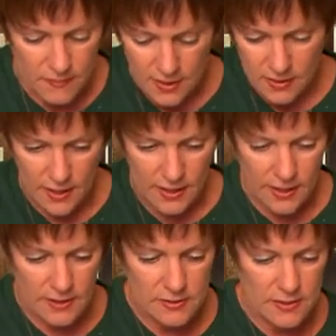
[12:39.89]
But
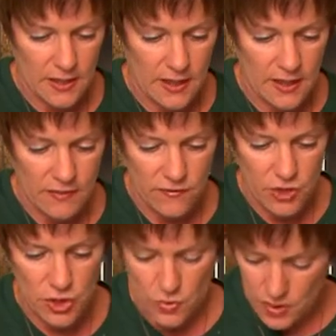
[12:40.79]
like I said,
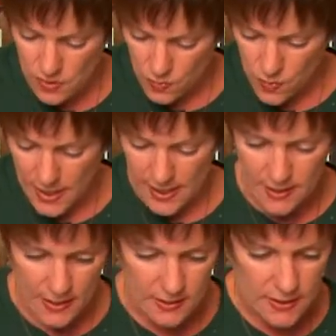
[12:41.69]
if you can
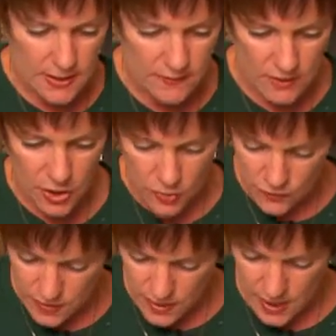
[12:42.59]
wait and leave it
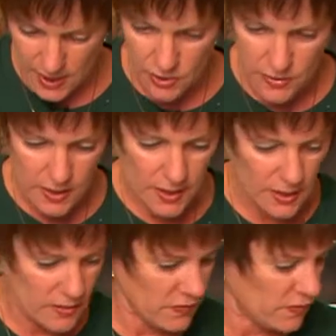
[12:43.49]
overnight, you can
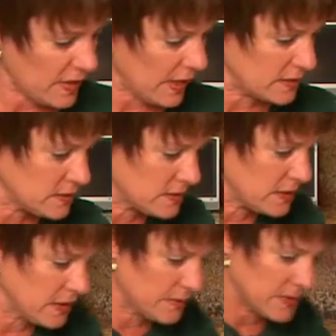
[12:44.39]
get the fat
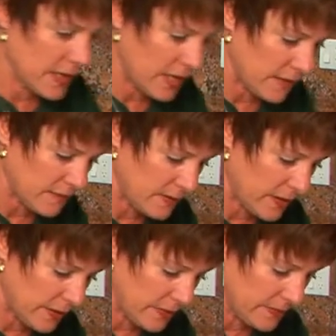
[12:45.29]
skimmed out of
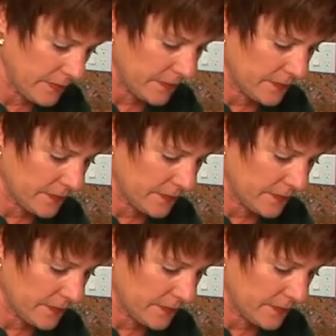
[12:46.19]
there.